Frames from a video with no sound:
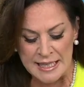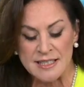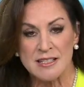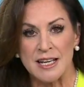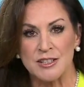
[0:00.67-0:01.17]

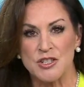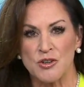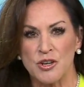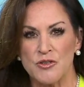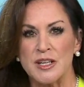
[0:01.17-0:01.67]
In San
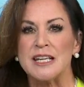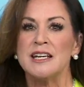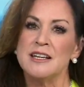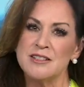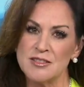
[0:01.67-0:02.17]
Antonio, the
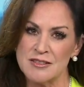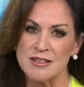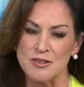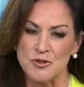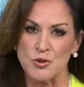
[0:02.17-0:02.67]
East
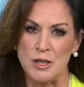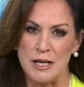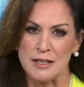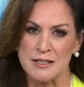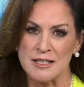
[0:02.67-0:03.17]

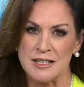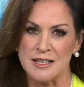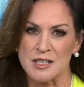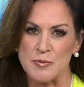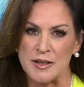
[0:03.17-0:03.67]
Central ISD
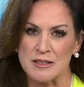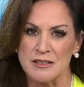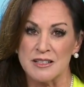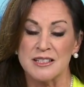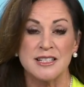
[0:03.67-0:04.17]

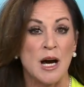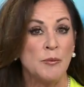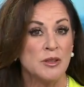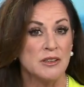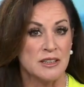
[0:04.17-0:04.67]
expected to
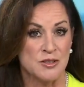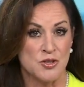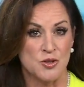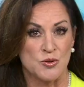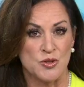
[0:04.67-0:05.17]
double in
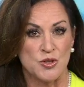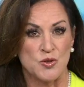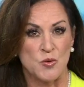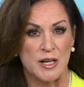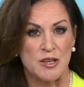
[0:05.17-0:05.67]
students
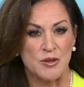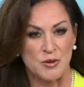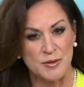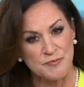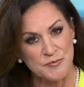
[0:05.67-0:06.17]
in
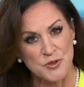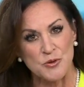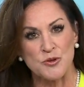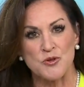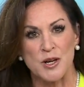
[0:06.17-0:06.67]
2030,
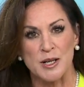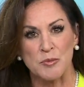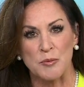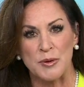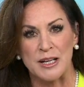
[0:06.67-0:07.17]
so they're trying
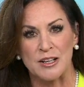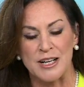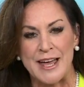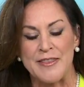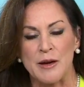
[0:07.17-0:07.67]
to
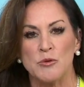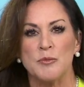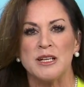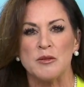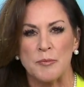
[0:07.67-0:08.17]
prepare, and they
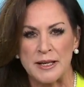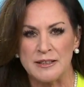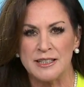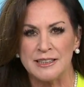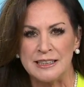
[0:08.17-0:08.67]
will be
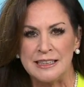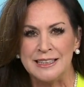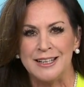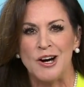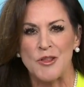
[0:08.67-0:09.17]
depending
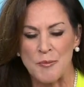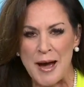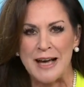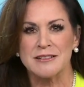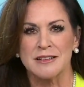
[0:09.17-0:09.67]
on the
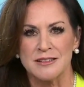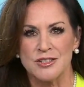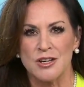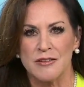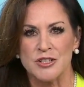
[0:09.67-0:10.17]

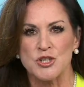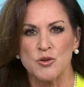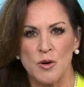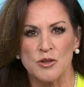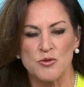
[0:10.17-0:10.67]
passage of a
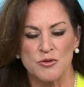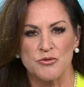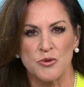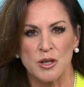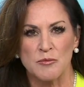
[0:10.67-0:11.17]

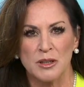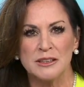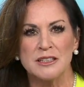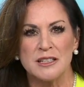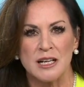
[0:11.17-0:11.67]
$240
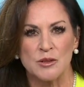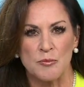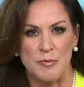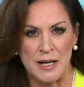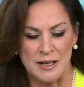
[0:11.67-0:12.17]
million
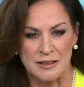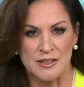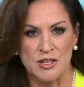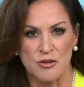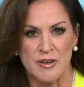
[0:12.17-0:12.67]

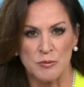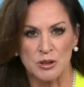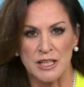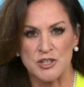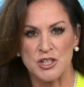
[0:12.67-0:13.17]
bond in the
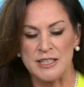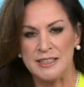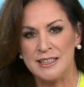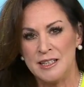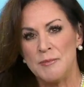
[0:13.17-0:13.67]
November election.
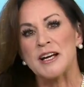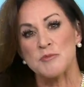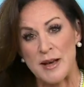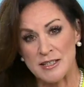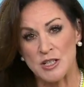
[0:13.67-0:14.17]

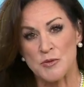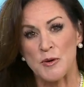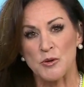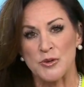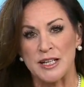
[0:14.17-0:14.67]
Max Massey
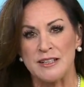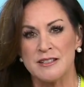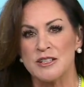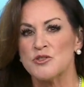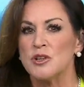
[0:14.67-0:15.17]
spoke with the
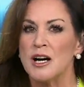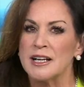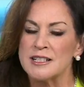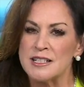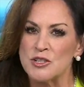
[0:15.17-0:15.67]
East Central
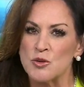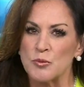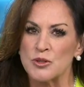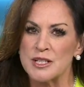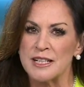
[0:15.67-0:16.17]
ISD
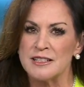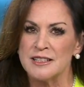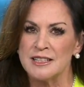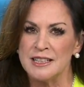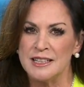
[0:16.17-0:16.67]

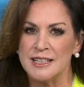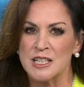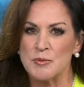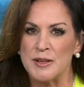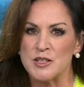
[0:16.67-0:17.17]
superintendent
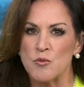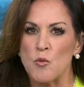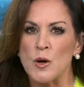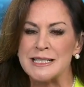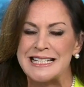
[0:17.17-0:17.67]
and explains
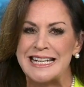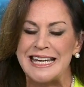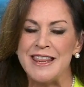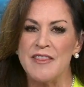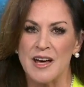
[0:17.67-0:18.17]
what's
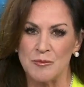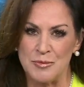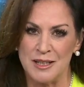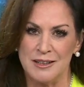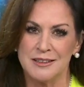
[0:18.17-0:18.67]
in
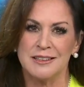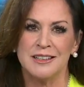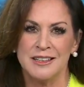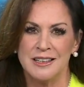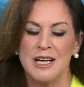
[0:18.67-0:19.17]
that bond
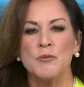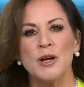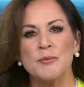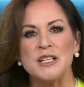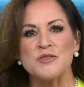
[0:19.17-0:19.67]
and
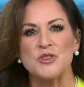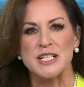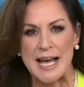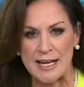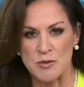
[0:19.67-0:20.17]
what it means
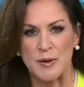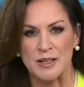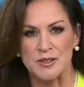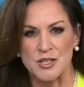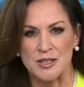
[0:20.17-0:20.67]
for
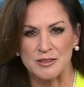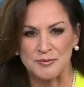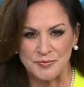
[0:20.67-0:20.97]
taxpayers.